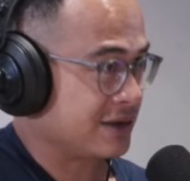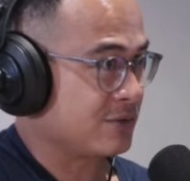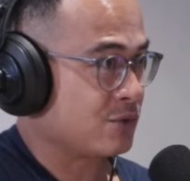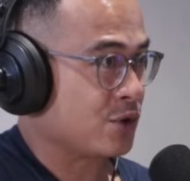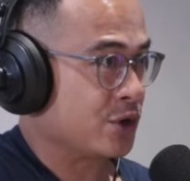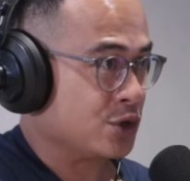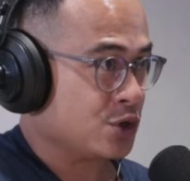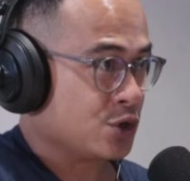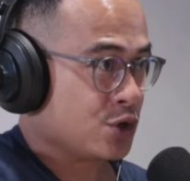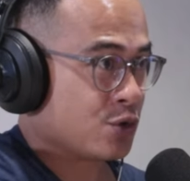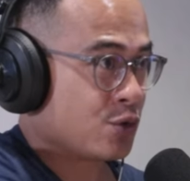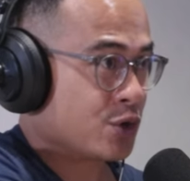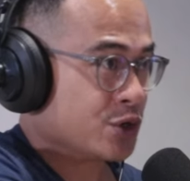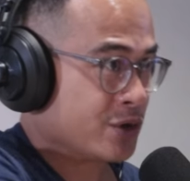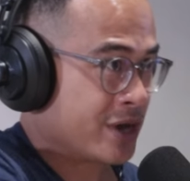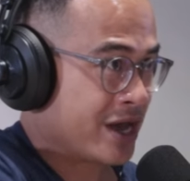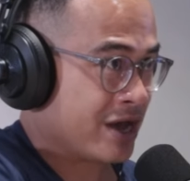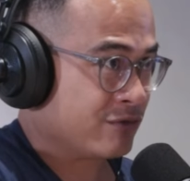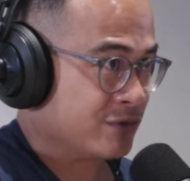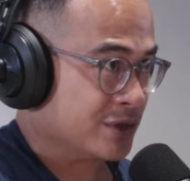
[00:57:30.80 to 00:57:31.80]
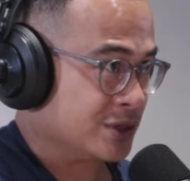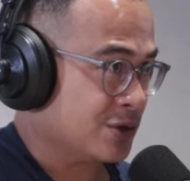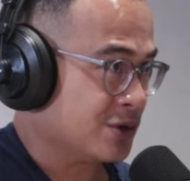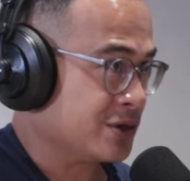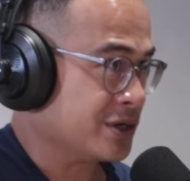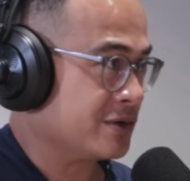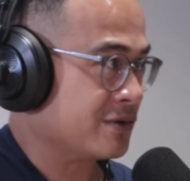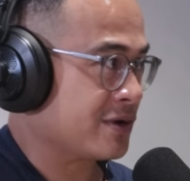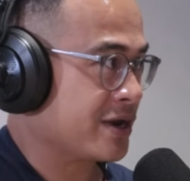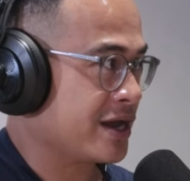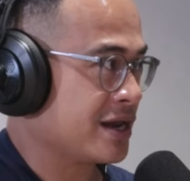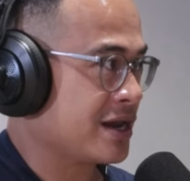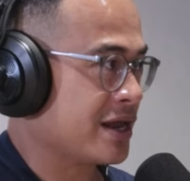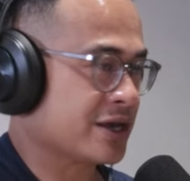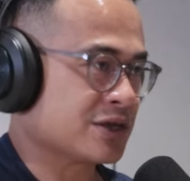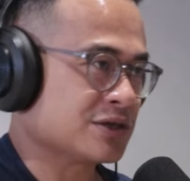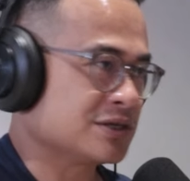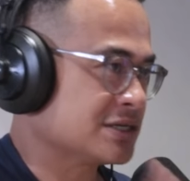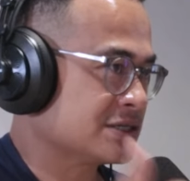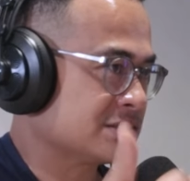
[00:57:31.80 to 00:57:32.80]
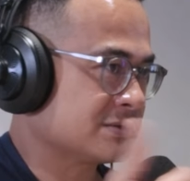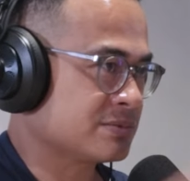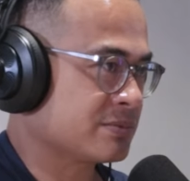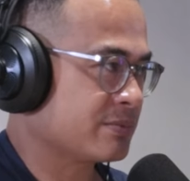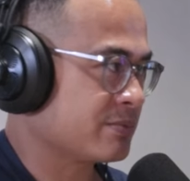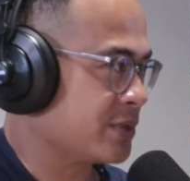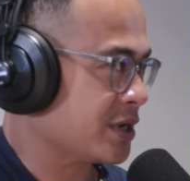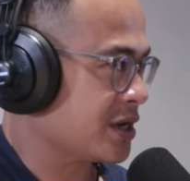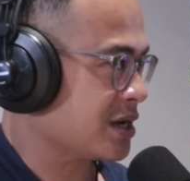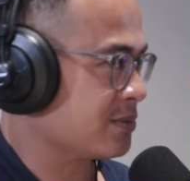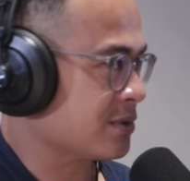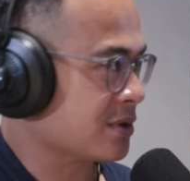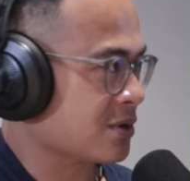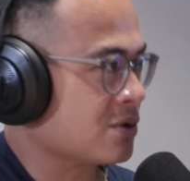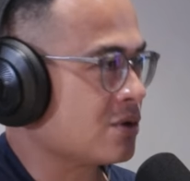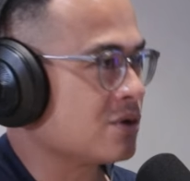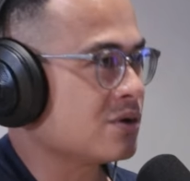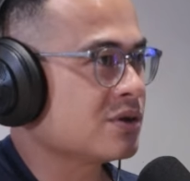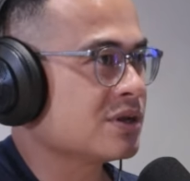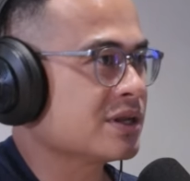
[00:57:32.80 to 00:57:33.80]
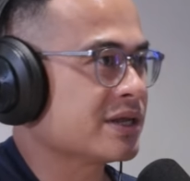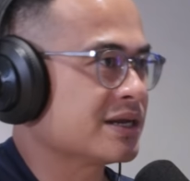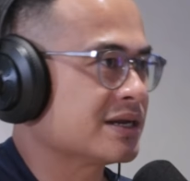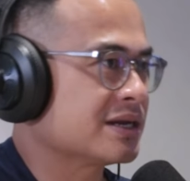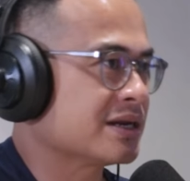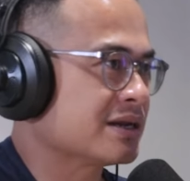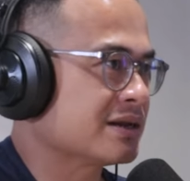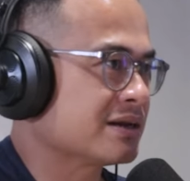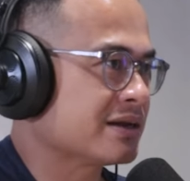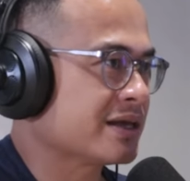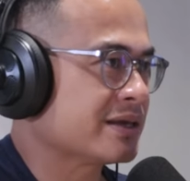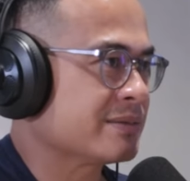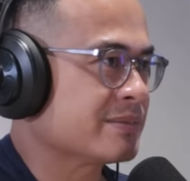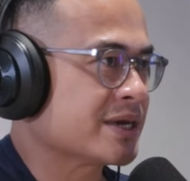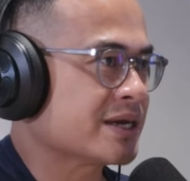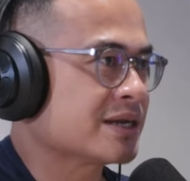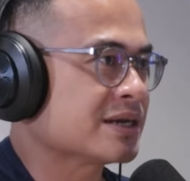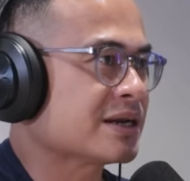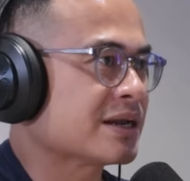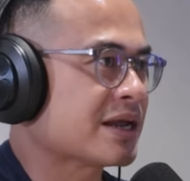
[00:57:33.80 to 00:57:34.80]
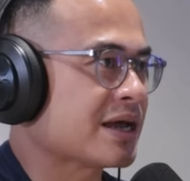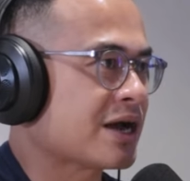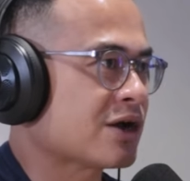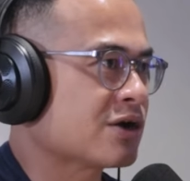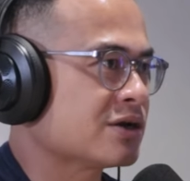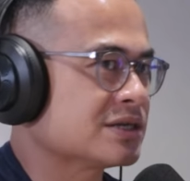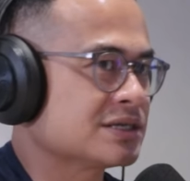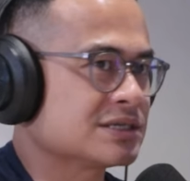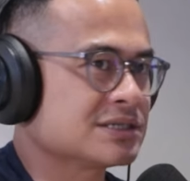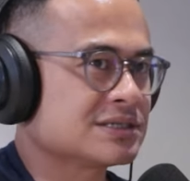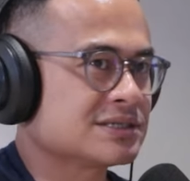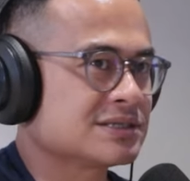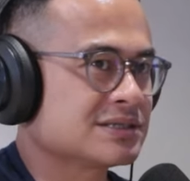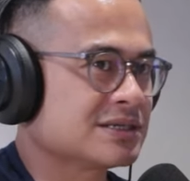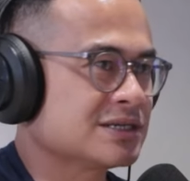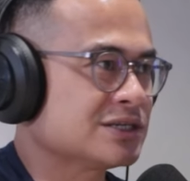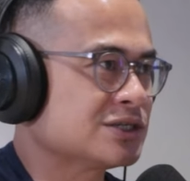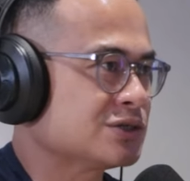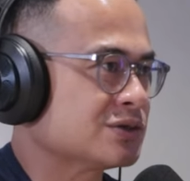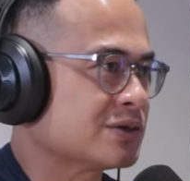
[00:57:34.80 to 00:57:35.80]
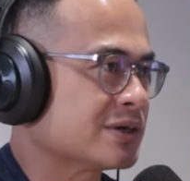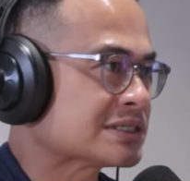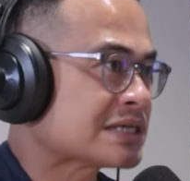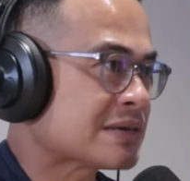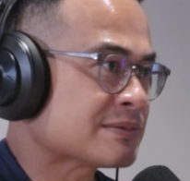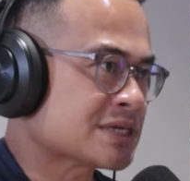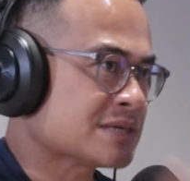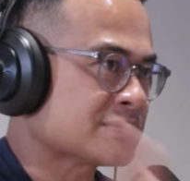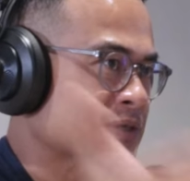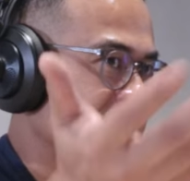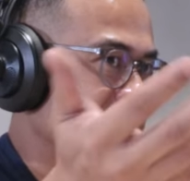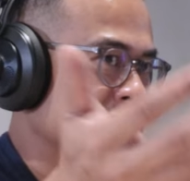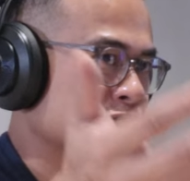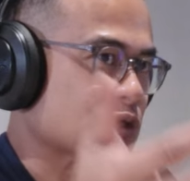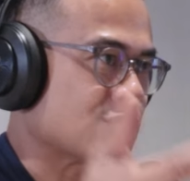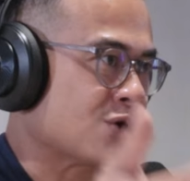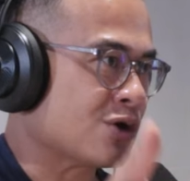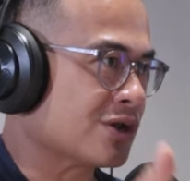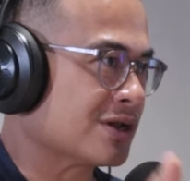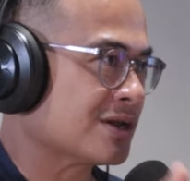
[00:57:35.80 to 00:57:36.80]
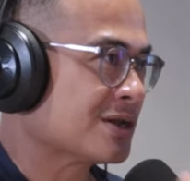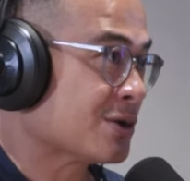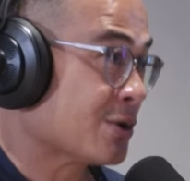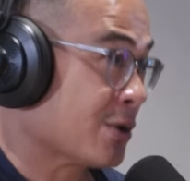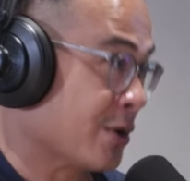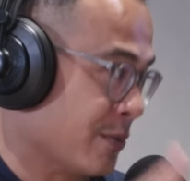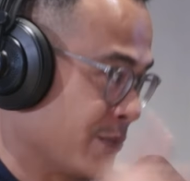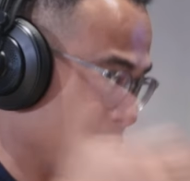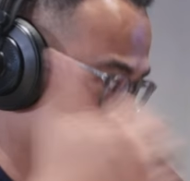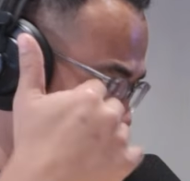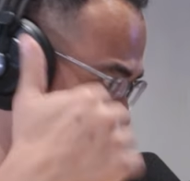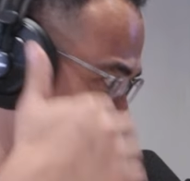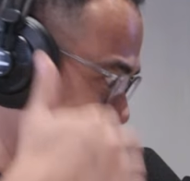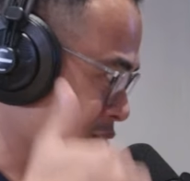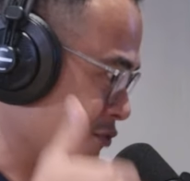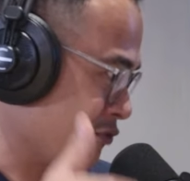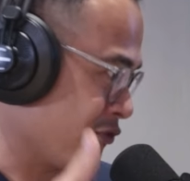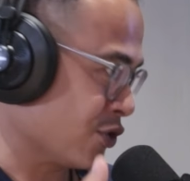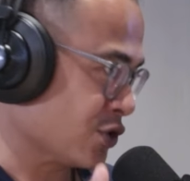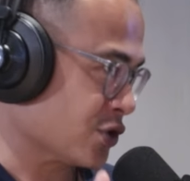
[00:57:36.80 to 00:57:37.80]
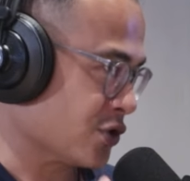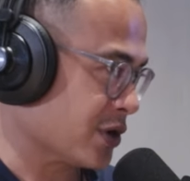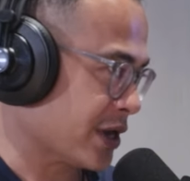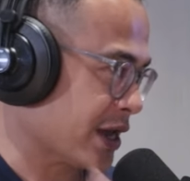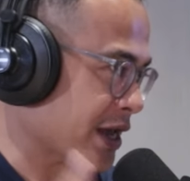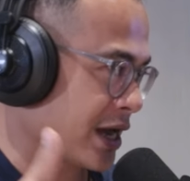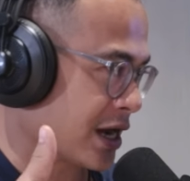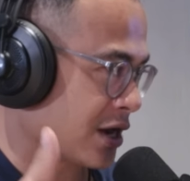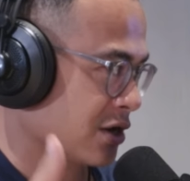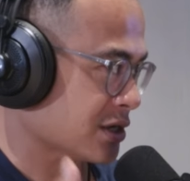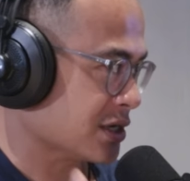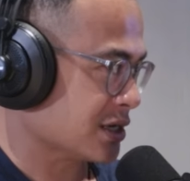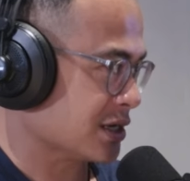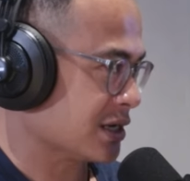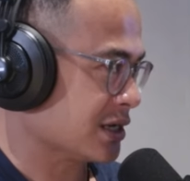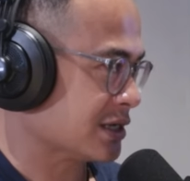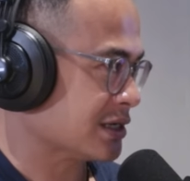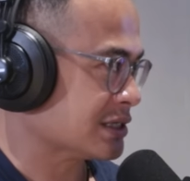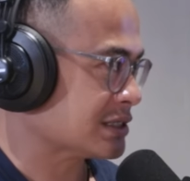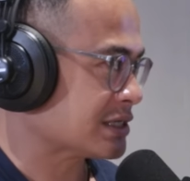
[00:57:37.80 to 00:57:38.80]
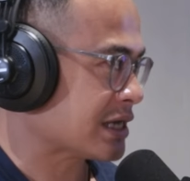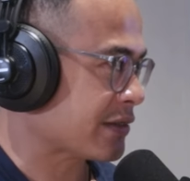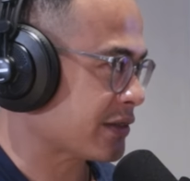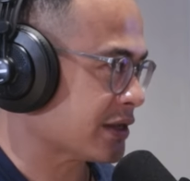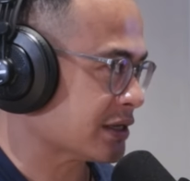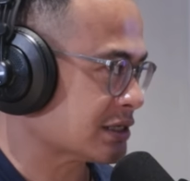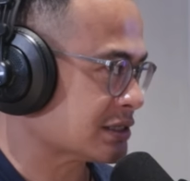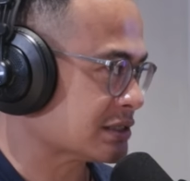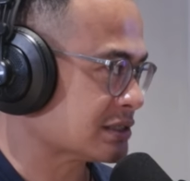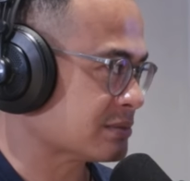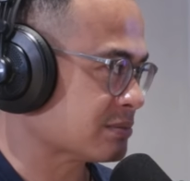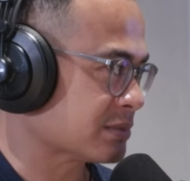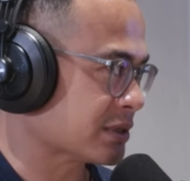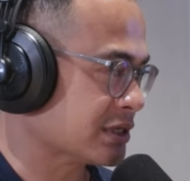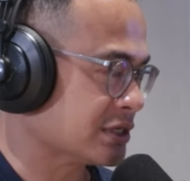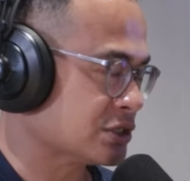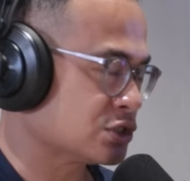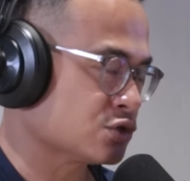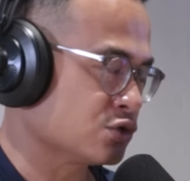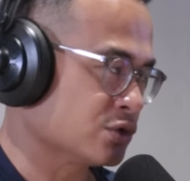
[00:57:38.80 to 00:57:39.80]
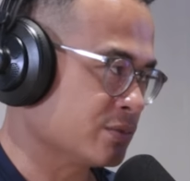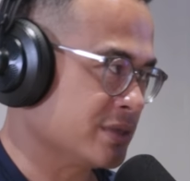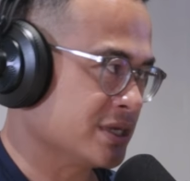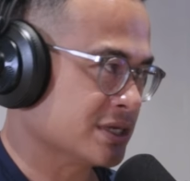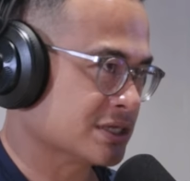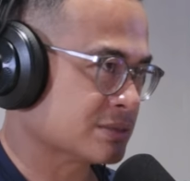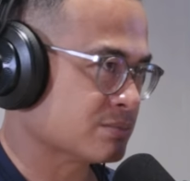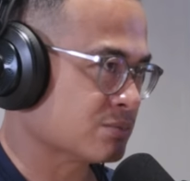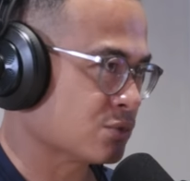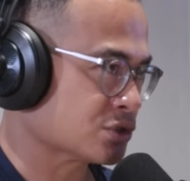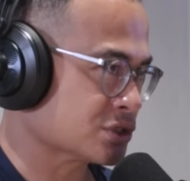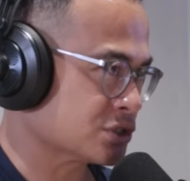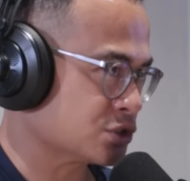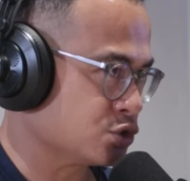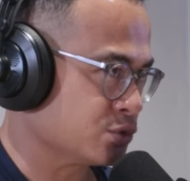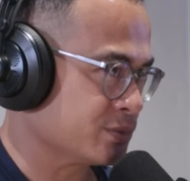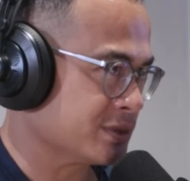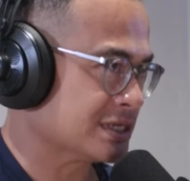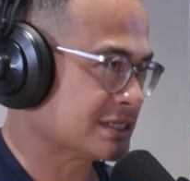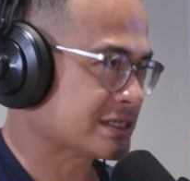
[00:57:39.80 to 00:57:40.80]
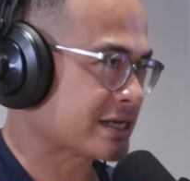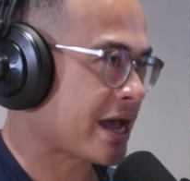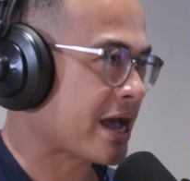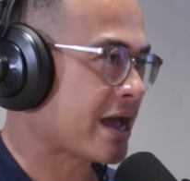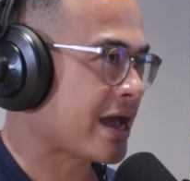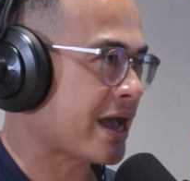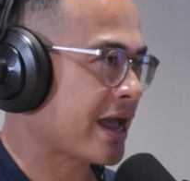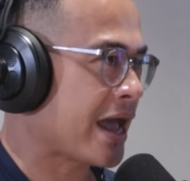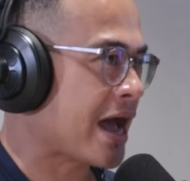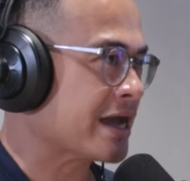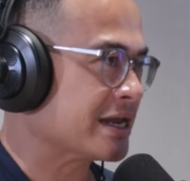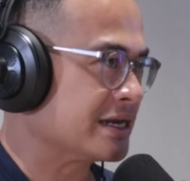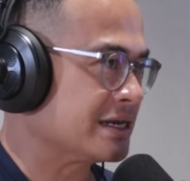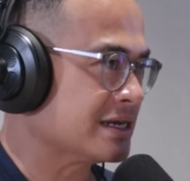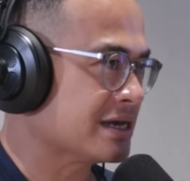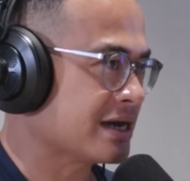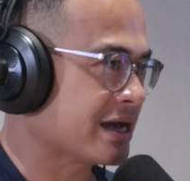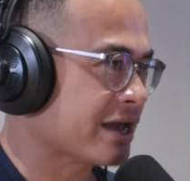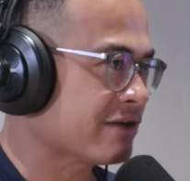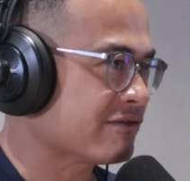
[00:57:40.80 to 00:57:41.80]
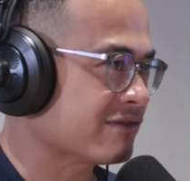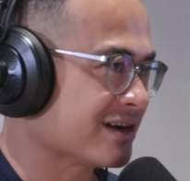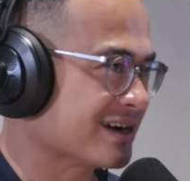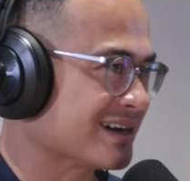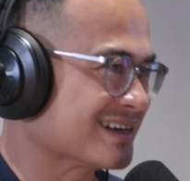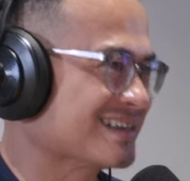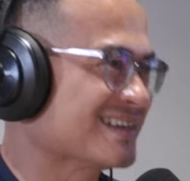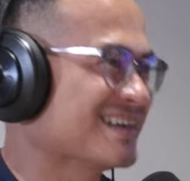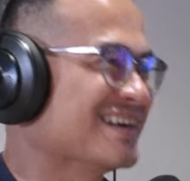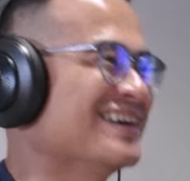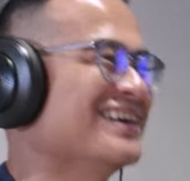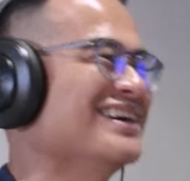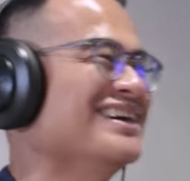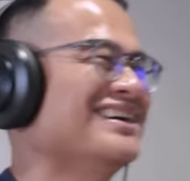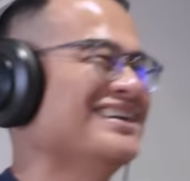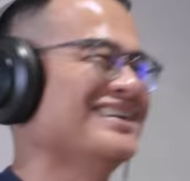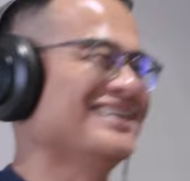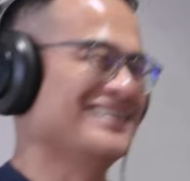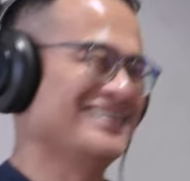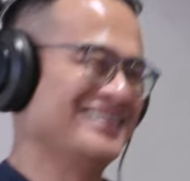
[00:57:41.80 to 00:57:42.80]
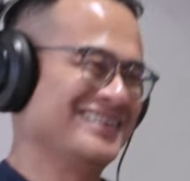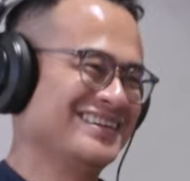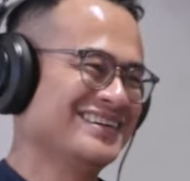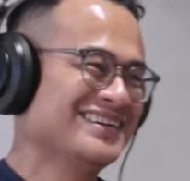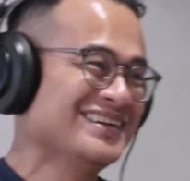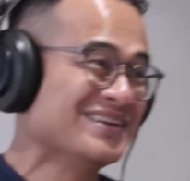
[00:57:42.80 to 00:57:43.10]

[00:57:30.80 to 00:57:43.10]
what you have with Donnie, right? Like you just pick up a call and, hey man, I got this issue. Sometimes I just pick up a phone call. Hey, I got this. I think this could be the most stupidest idea ever.